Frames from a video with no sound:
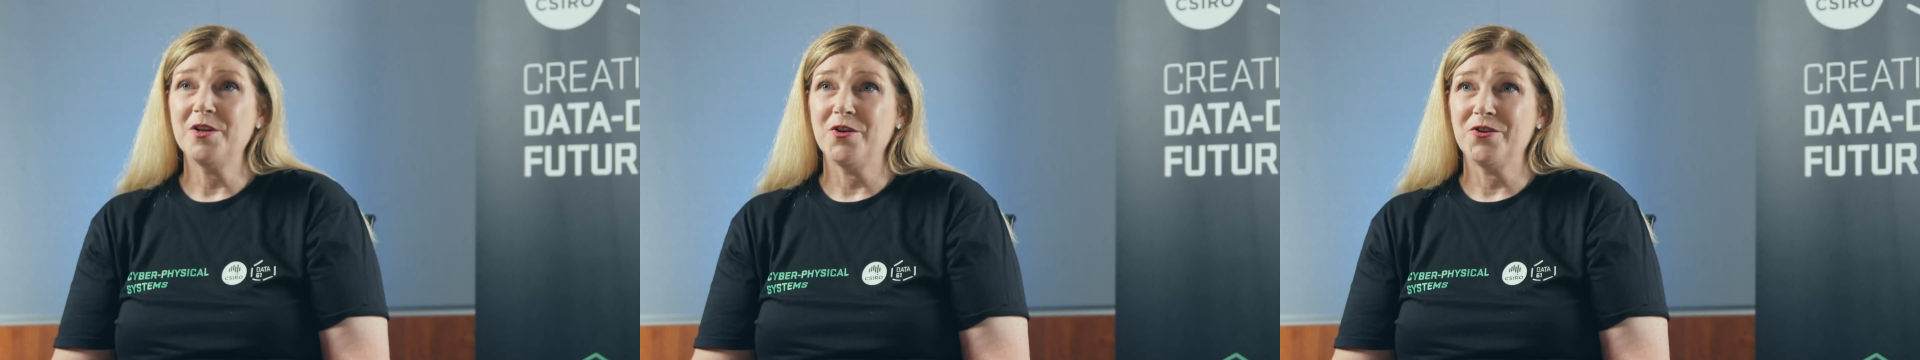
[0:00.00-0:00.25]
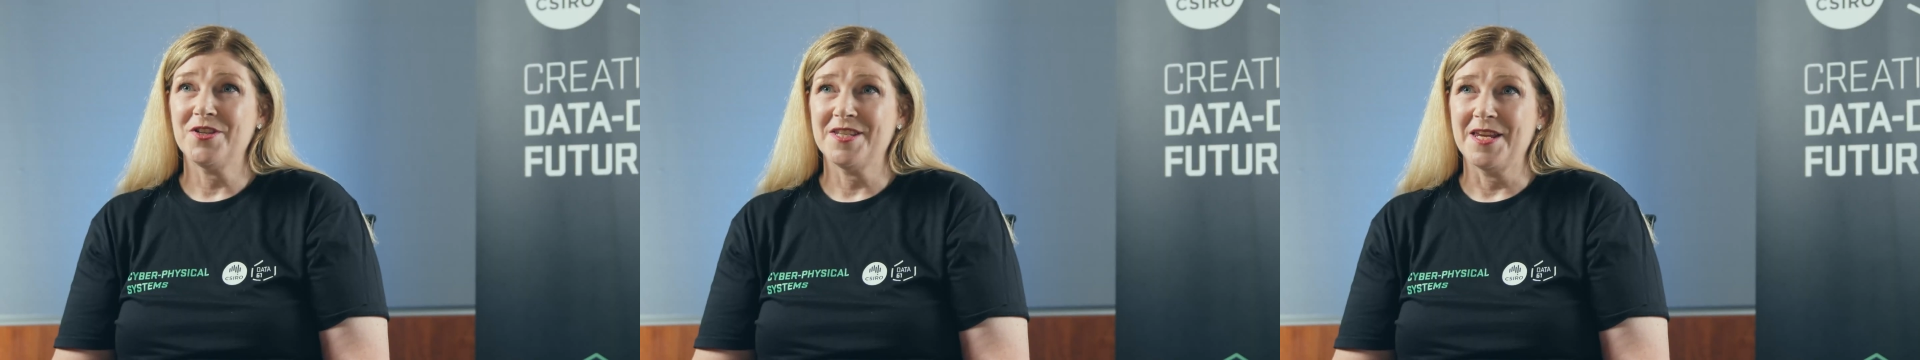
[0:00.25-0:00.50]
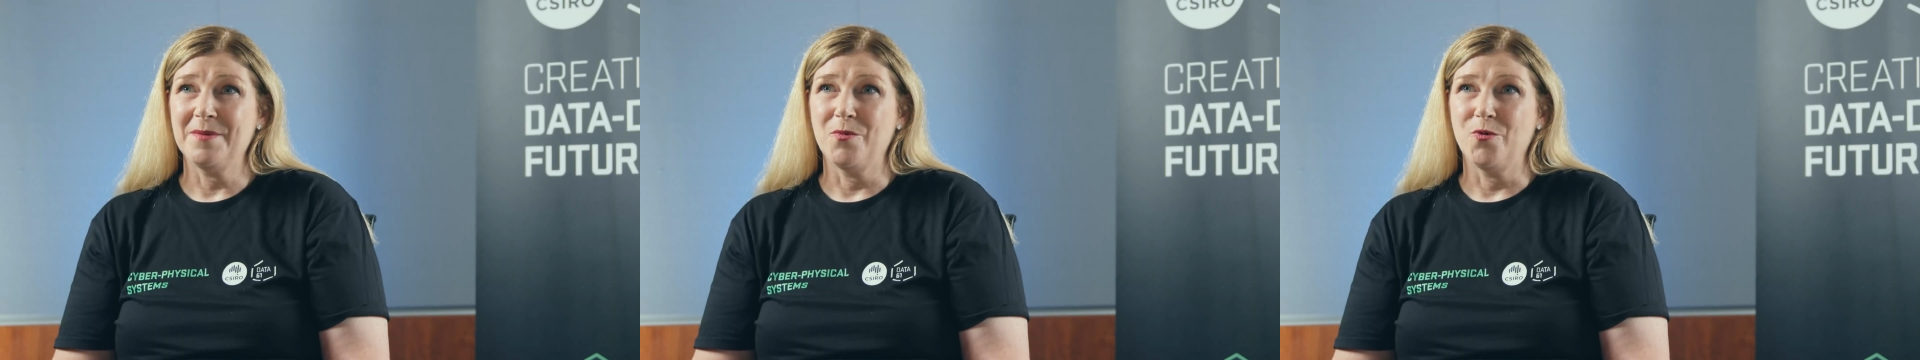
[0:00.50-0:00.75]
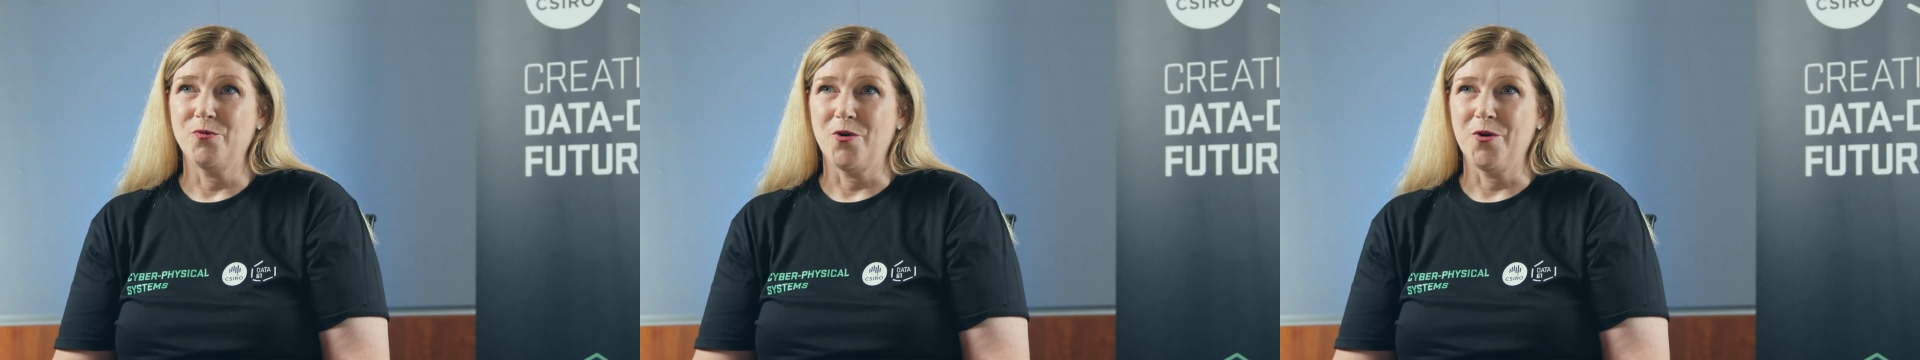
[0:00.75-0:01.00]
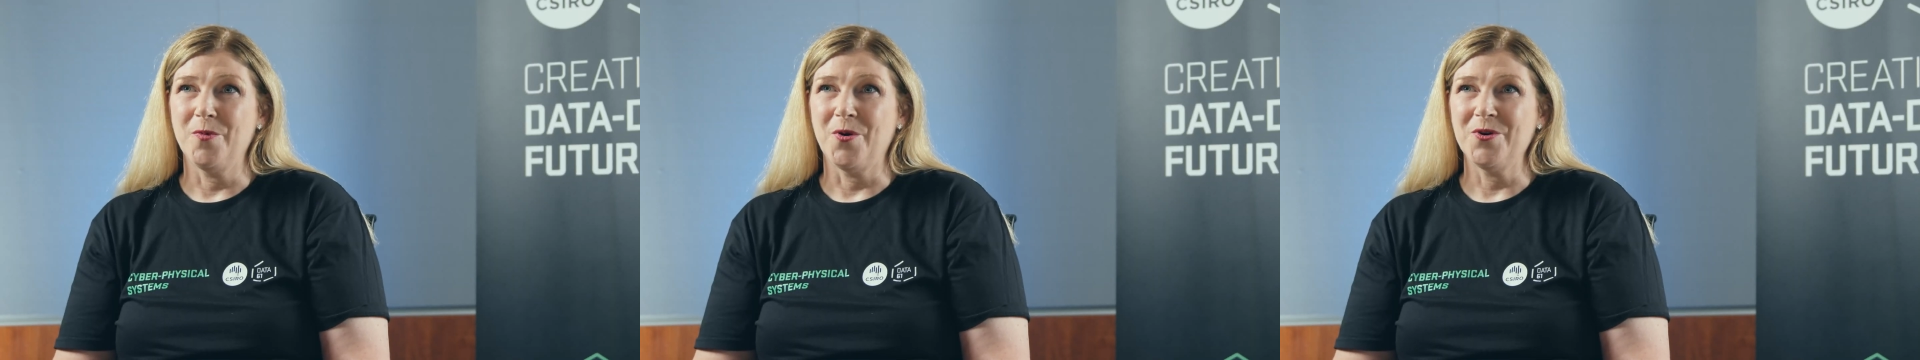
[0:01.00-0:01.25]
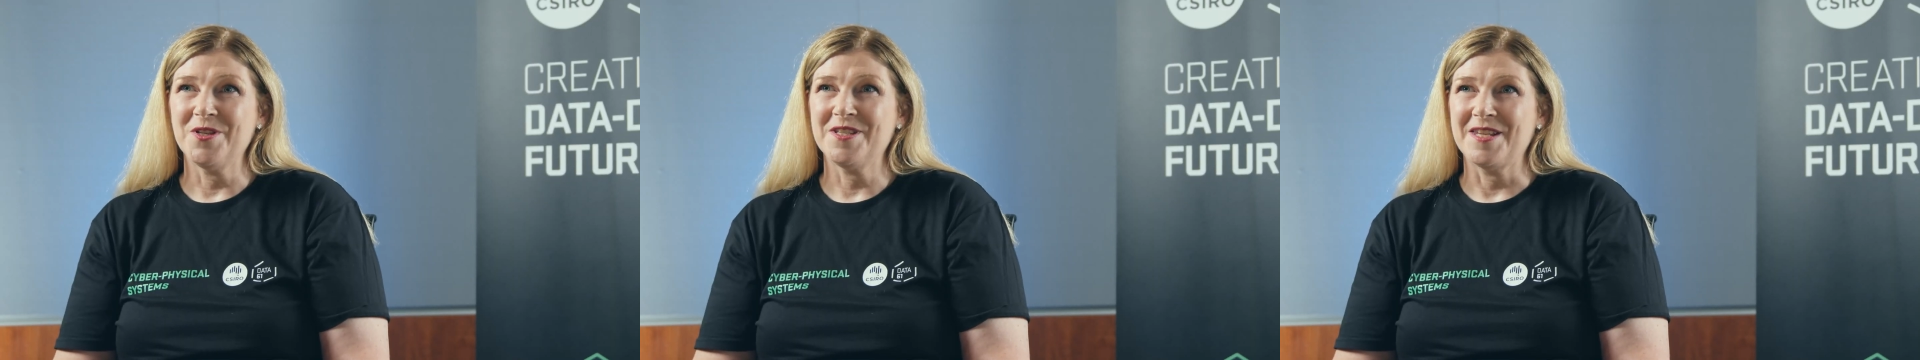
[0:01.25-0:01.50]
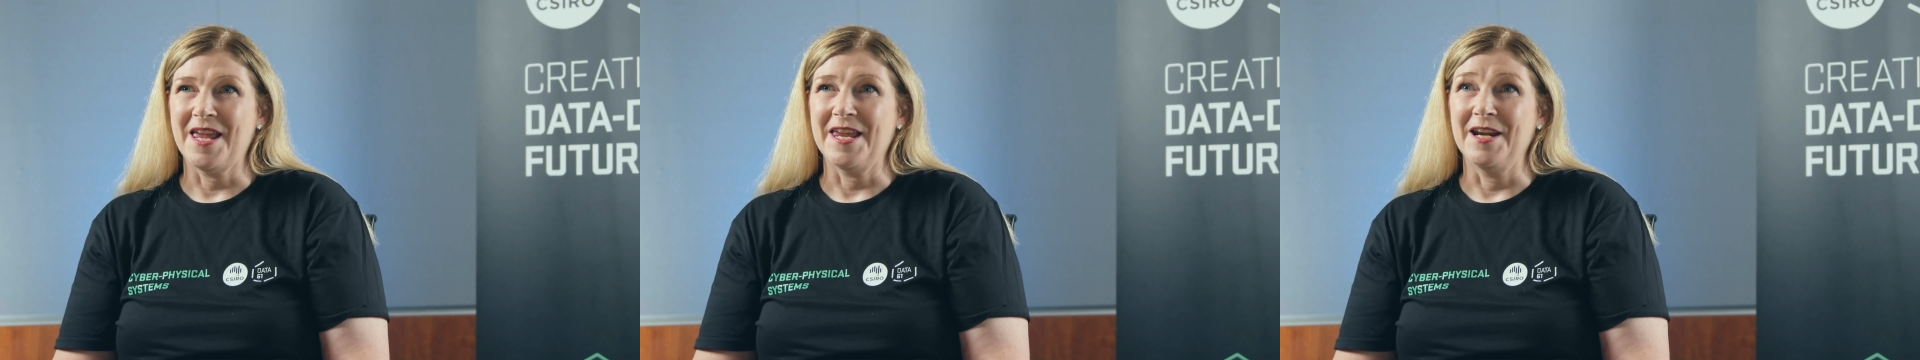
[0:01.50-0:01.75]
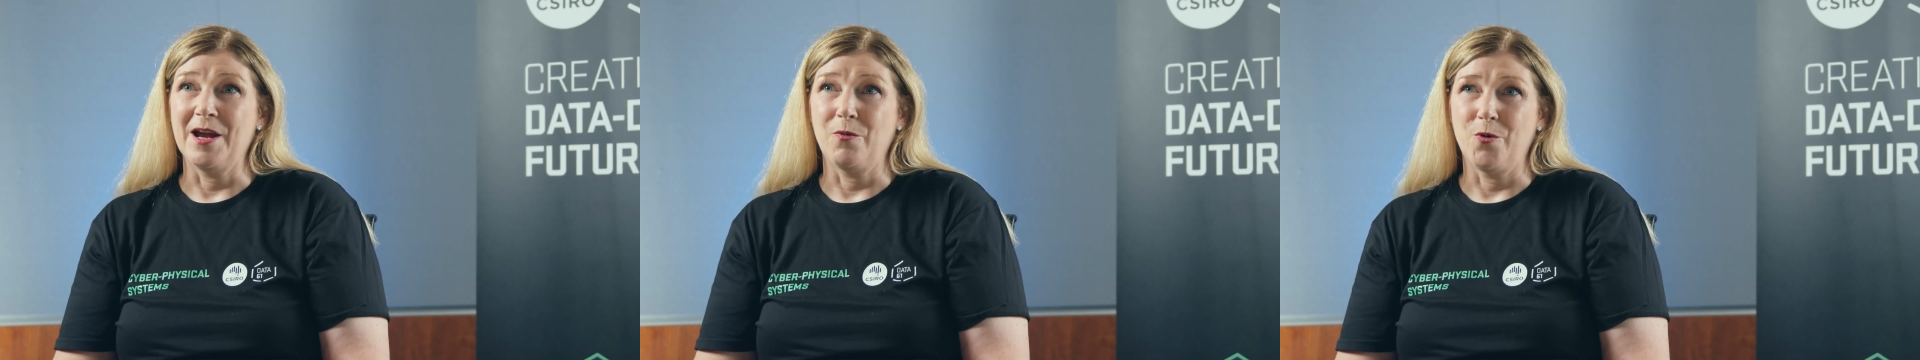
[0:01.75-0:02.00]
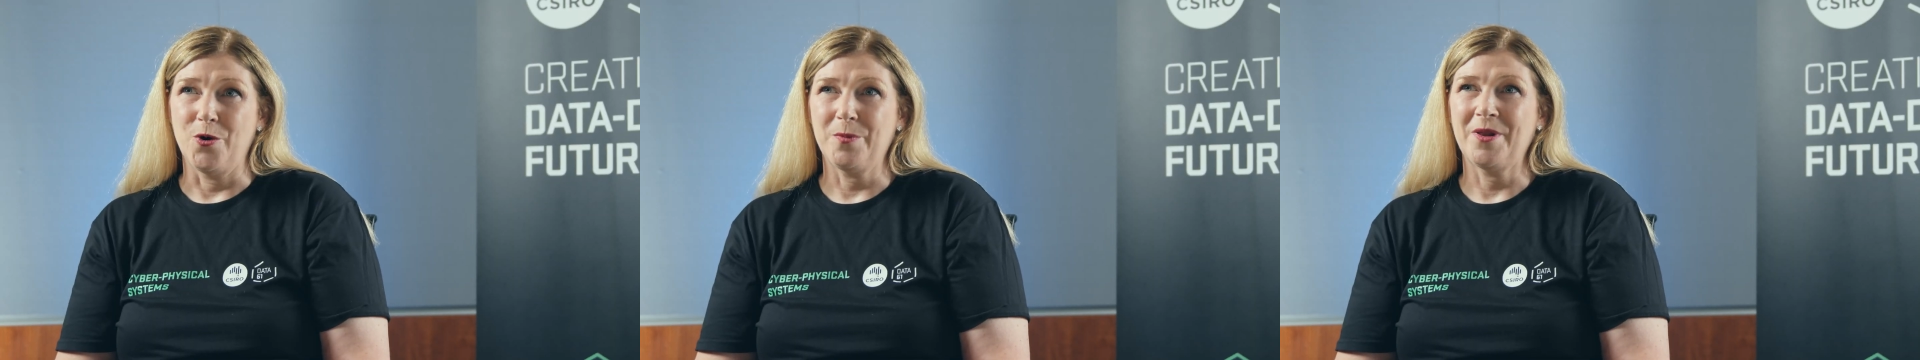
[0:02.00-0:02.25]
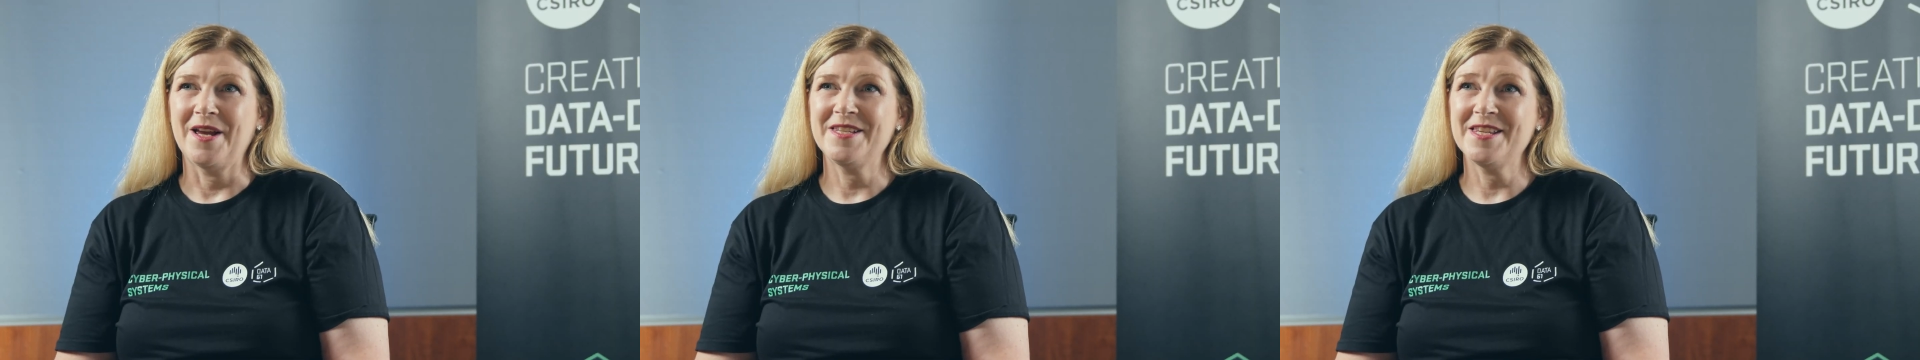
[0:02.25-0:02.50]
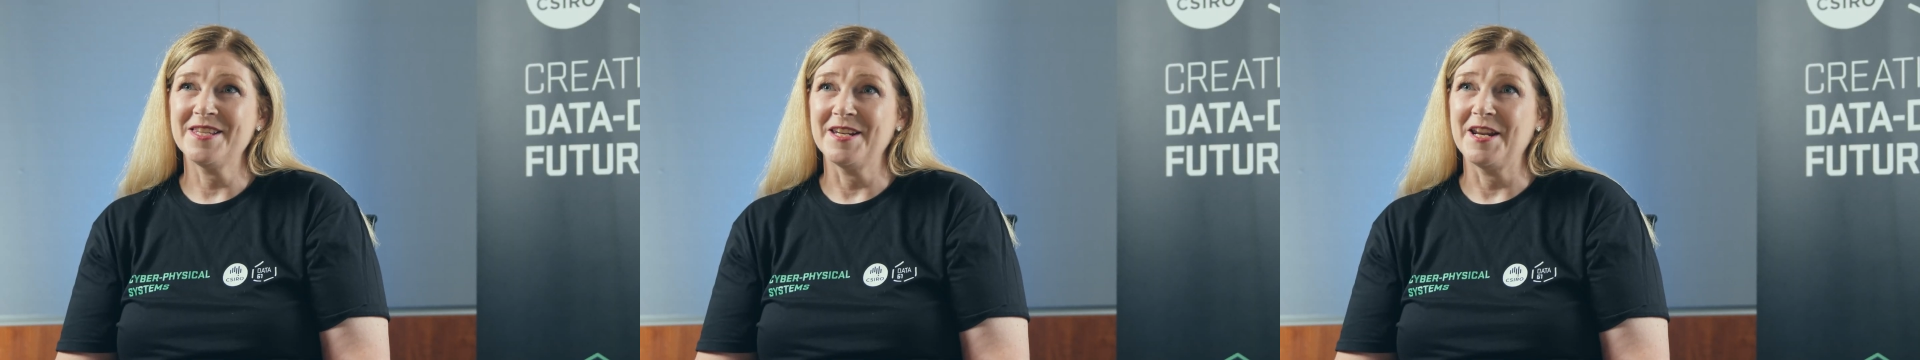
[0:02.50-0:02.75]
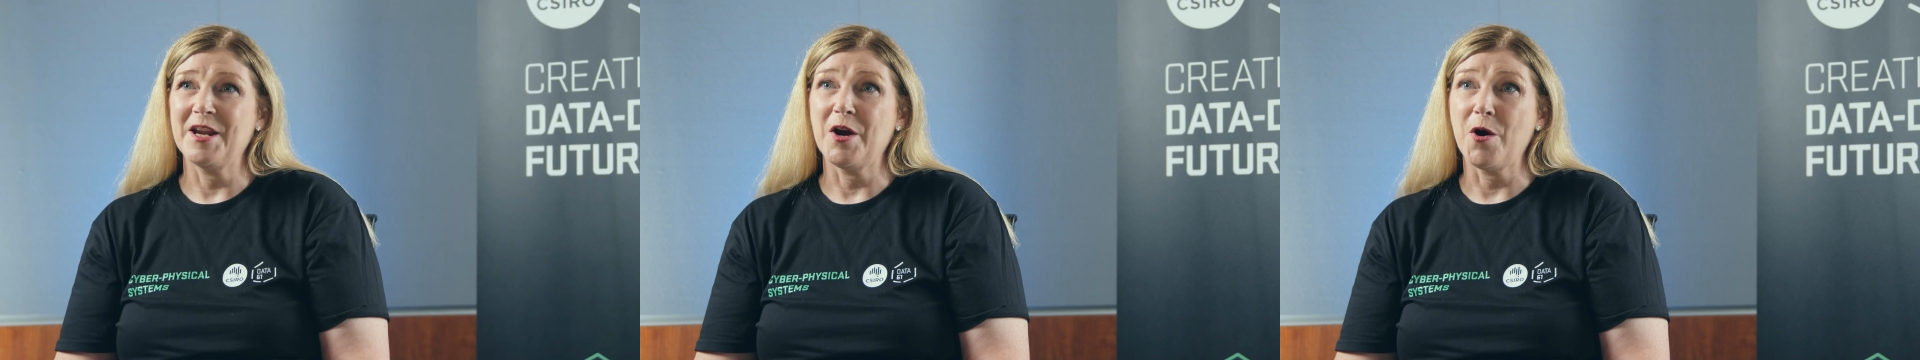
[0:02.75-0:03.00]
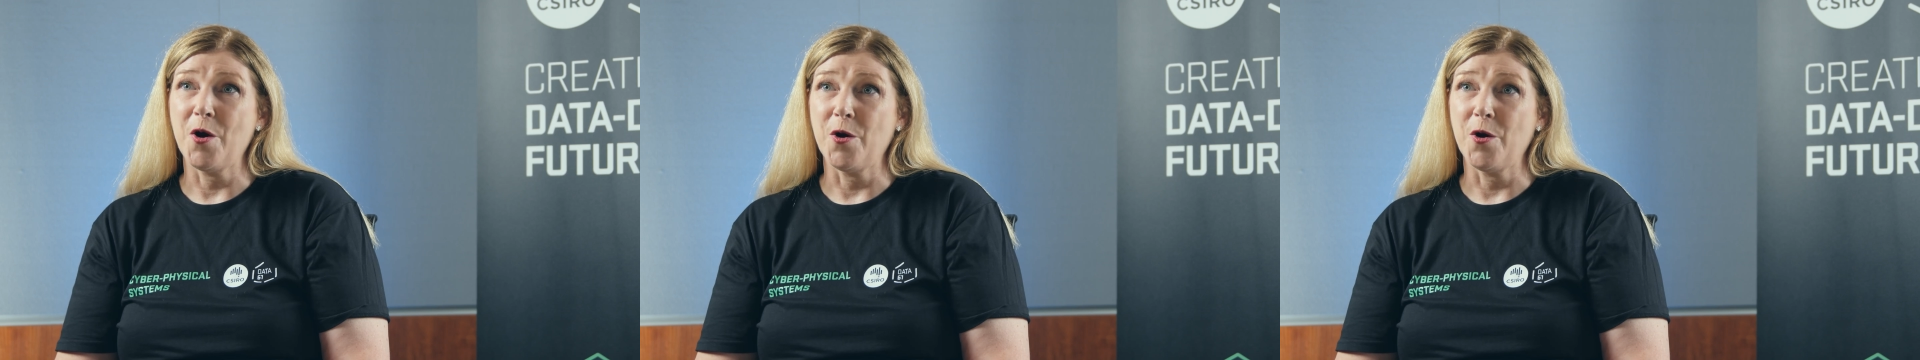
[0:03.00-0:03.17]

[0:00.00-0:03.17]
we don't see more robots in our workplaces and in our